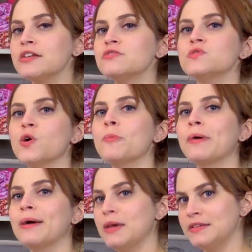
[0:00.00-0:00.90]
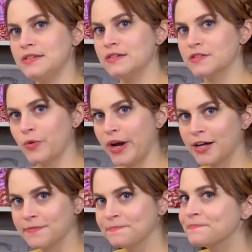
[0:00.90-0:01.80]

and sew my basting square.